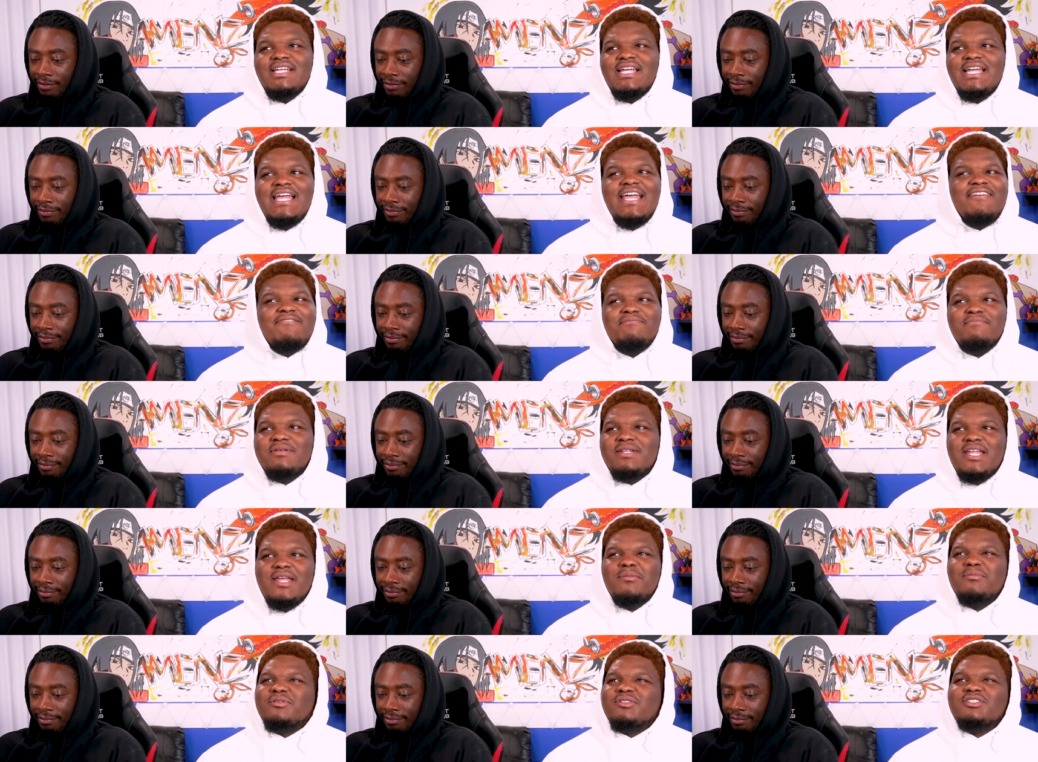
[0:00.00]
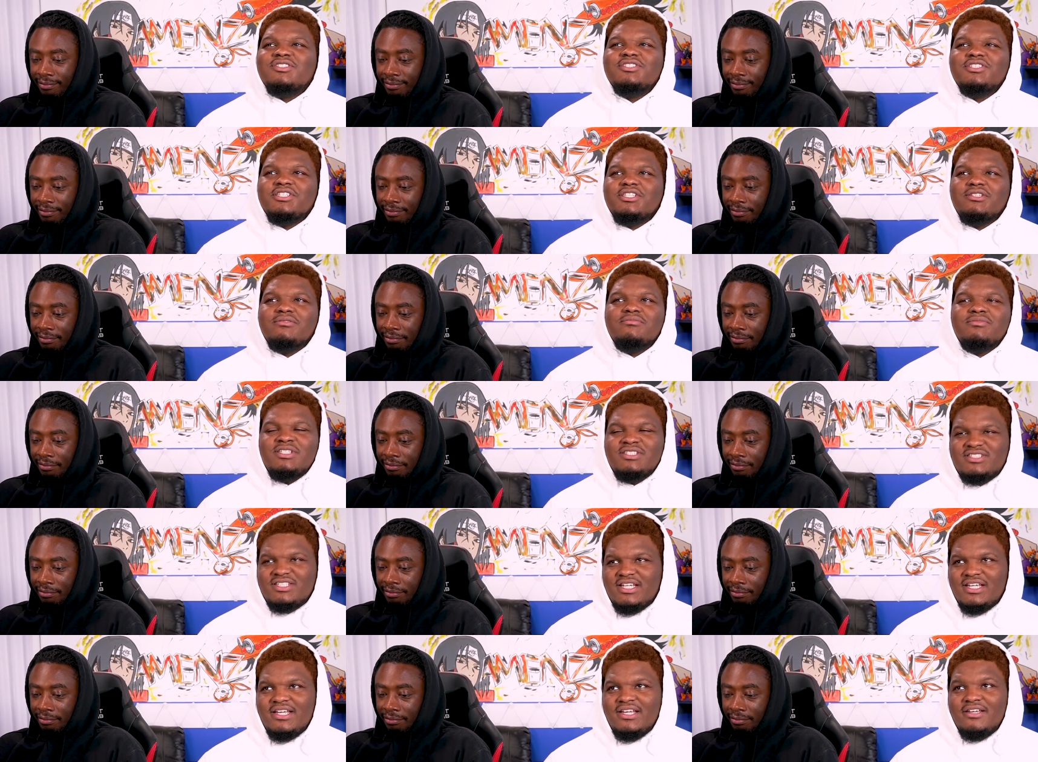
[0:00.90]
Speaker 1: I haven't been able to sleep.
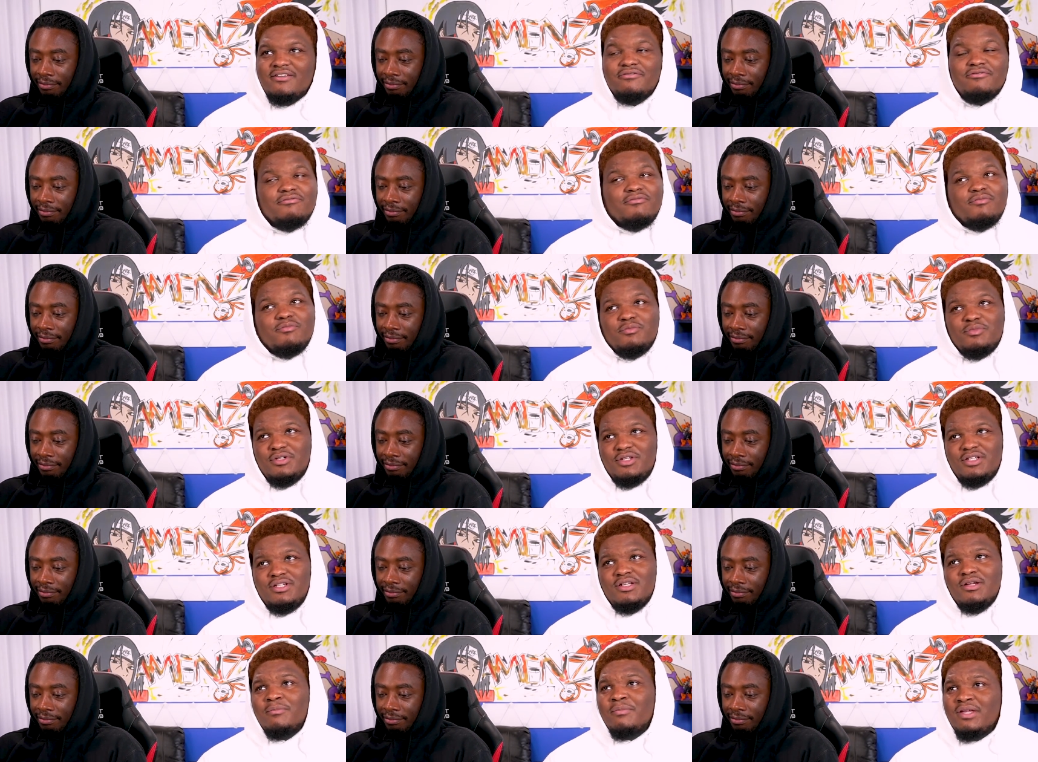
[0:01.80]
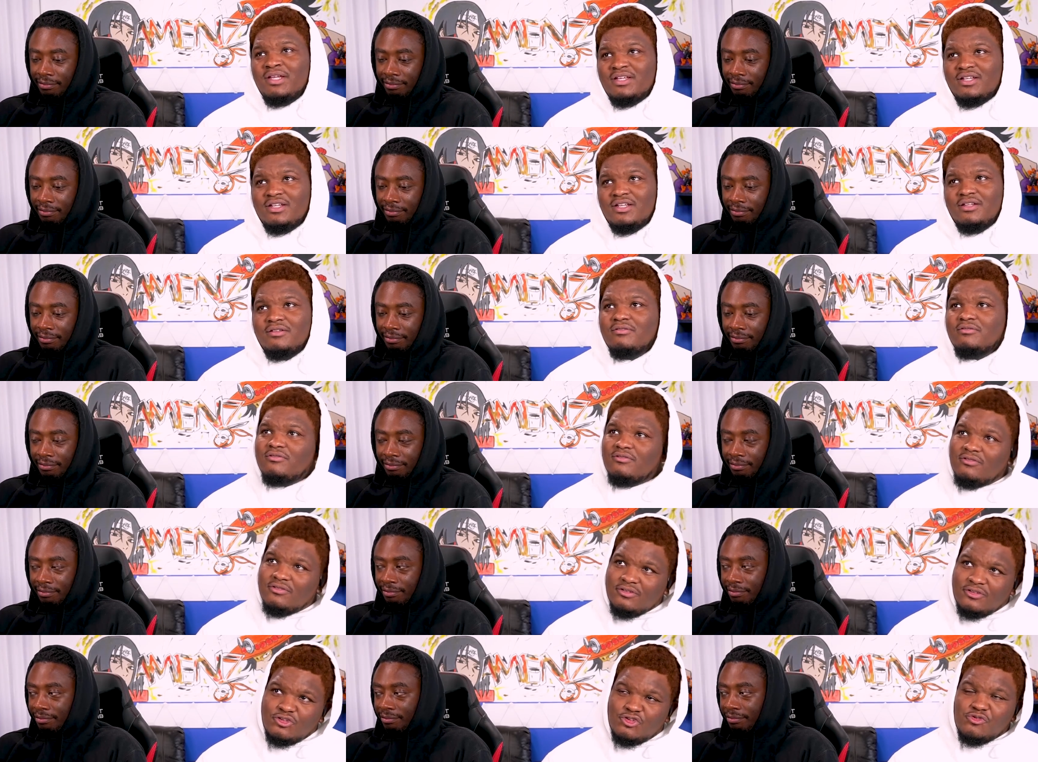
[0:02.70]
Yes, I have. But I'm making it
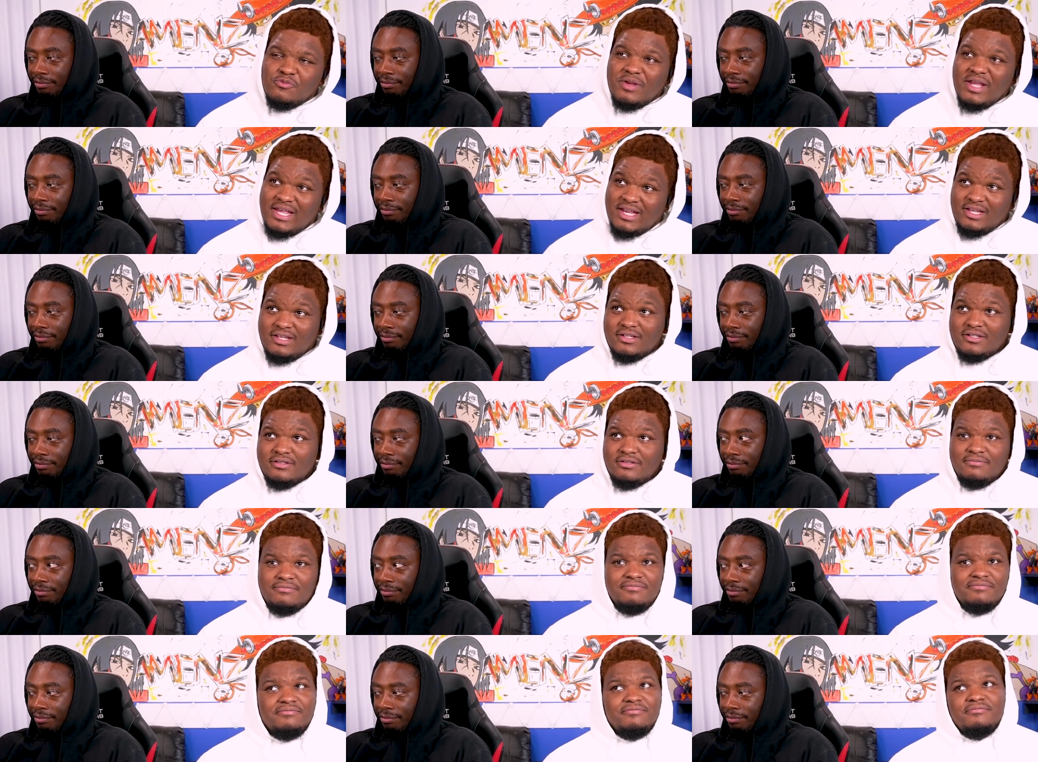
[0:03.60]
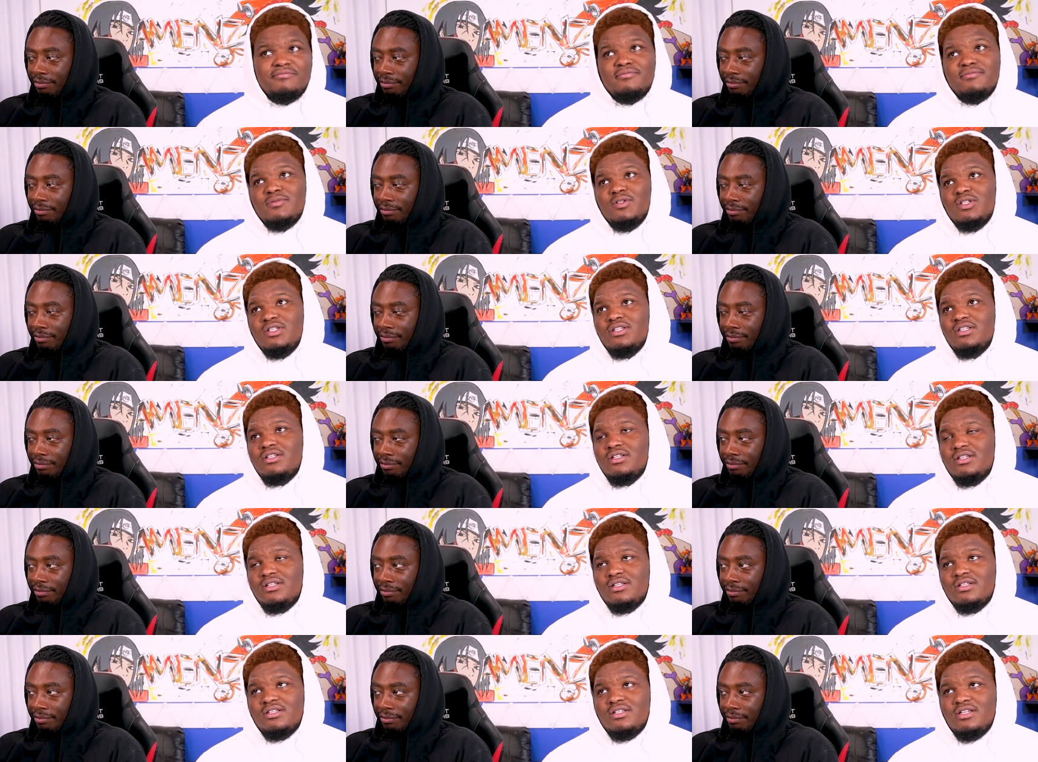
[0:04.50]
dramatic,
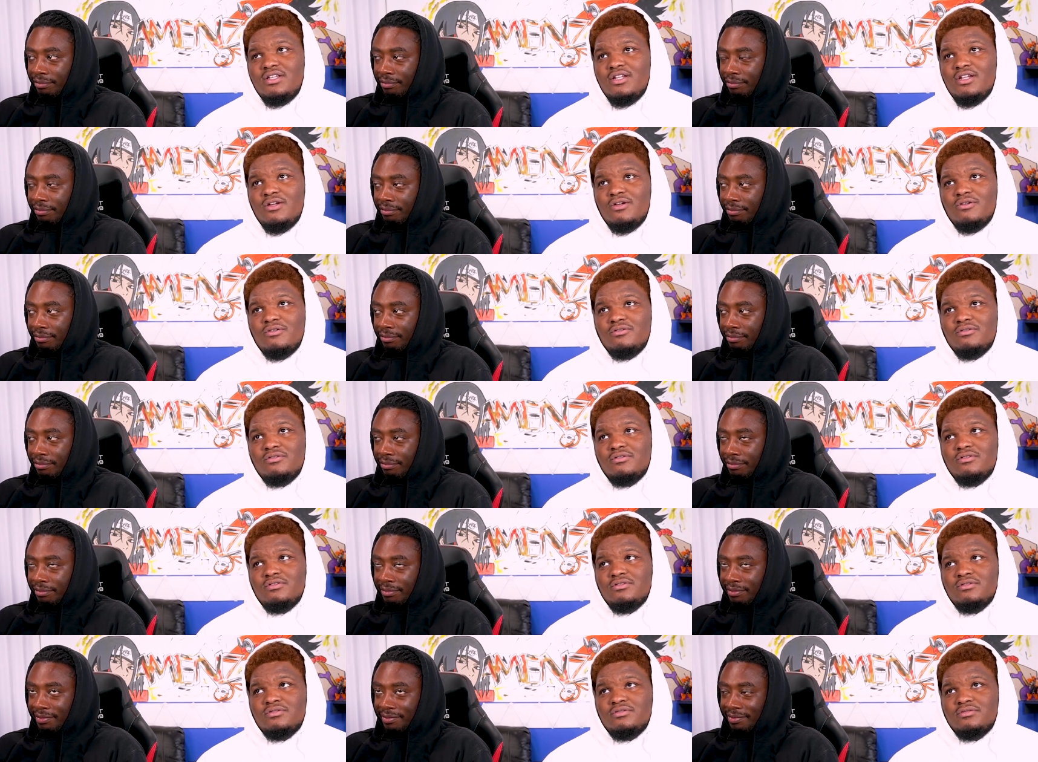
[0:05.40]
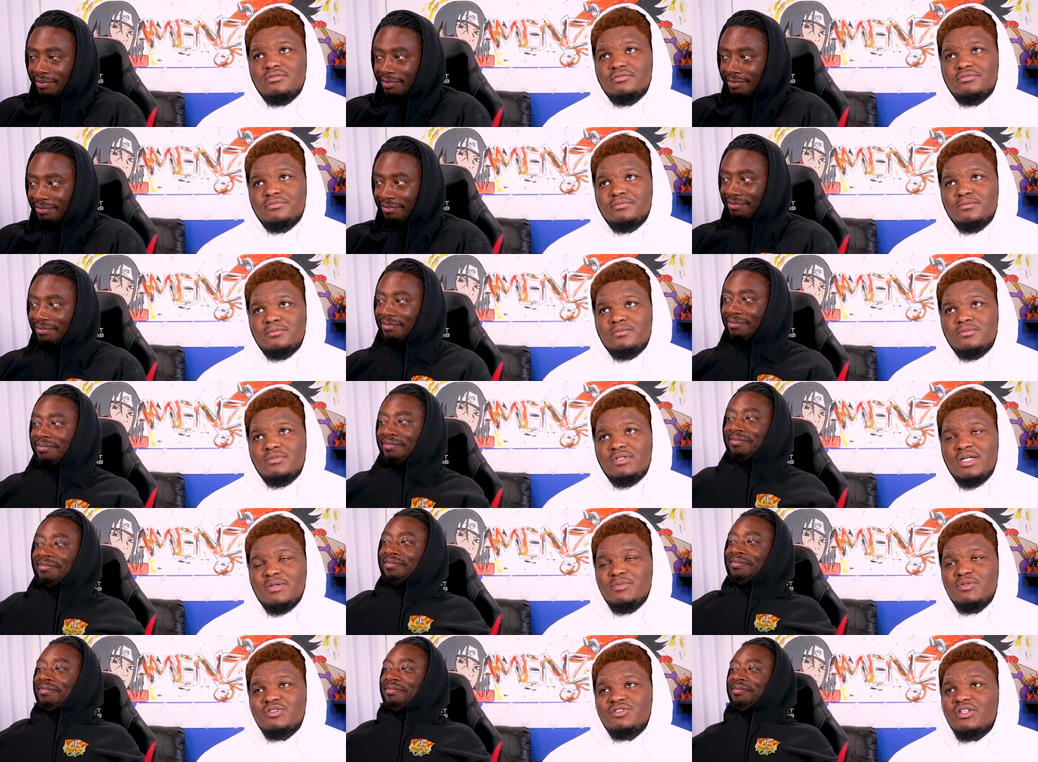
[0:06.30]
you know.
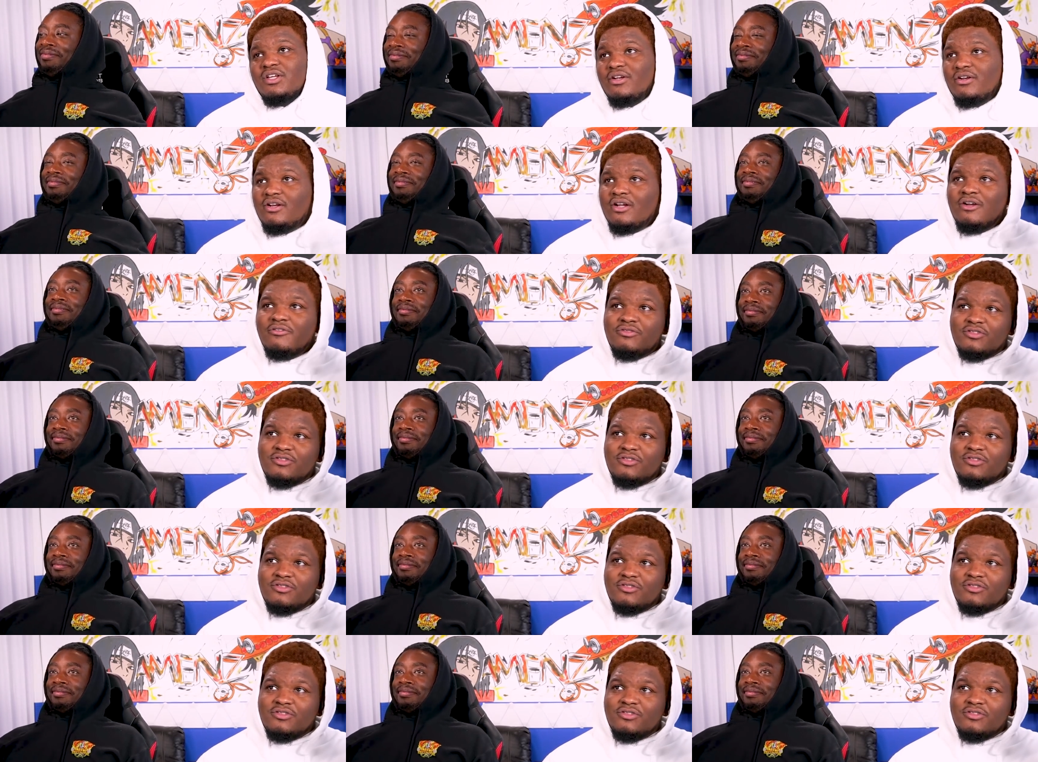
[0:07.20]
I've been staring